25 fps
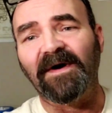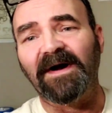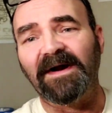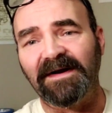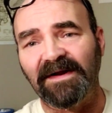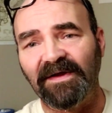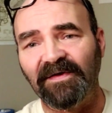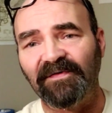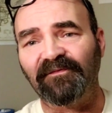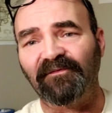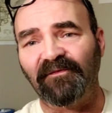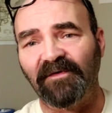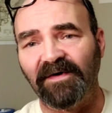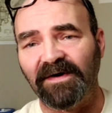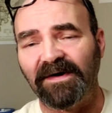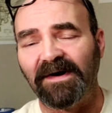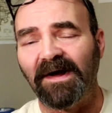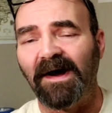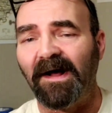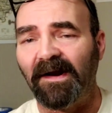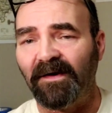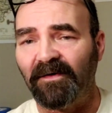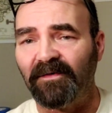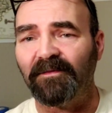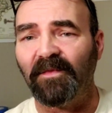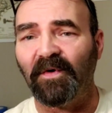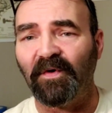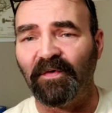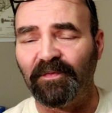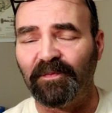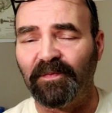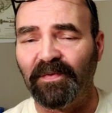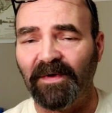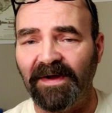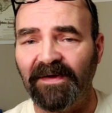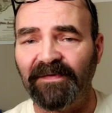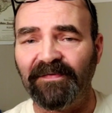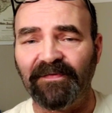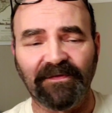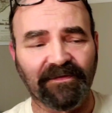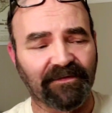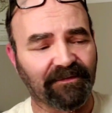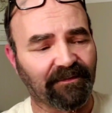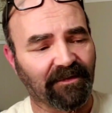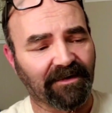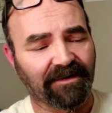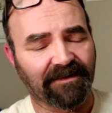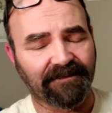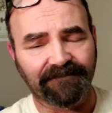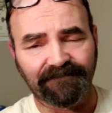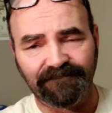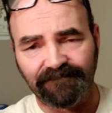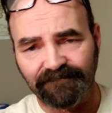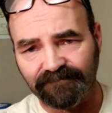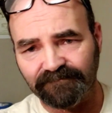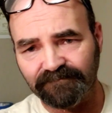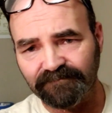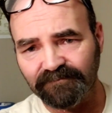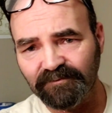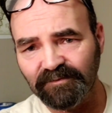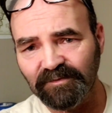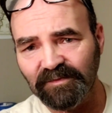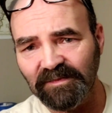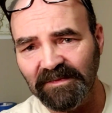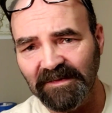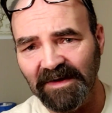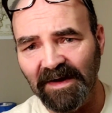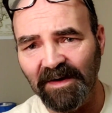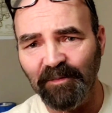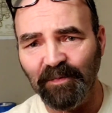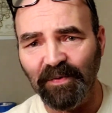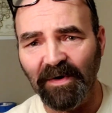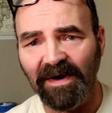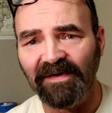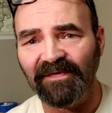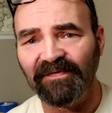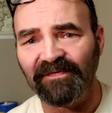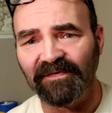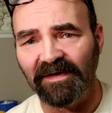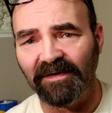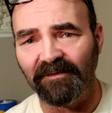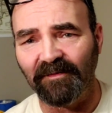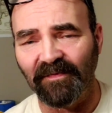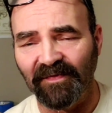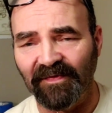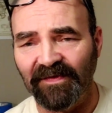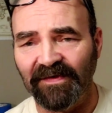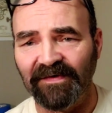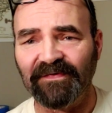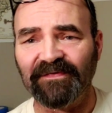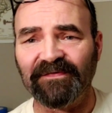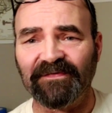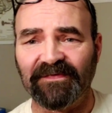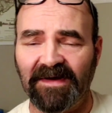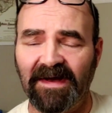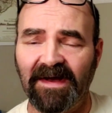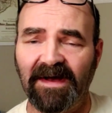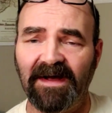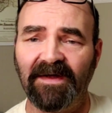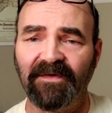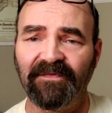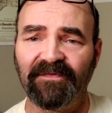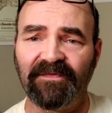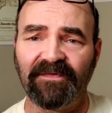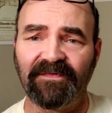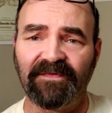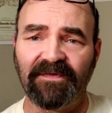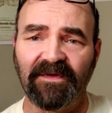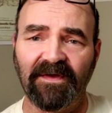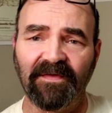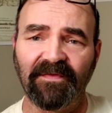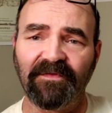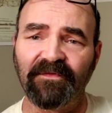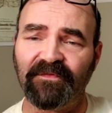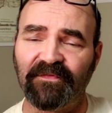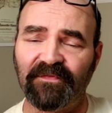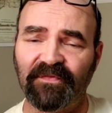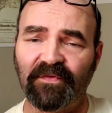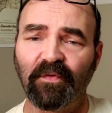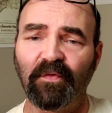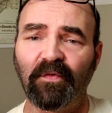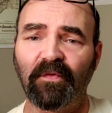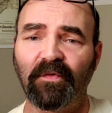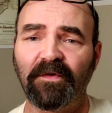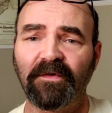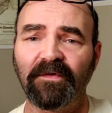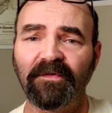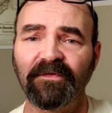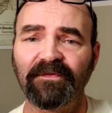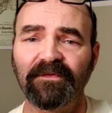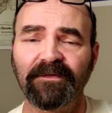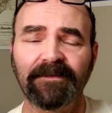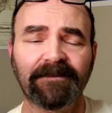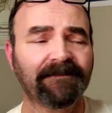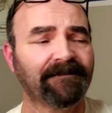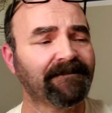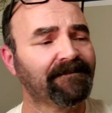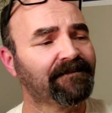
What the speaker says: find these for a dollar most places, but I priced something this size at the other stores,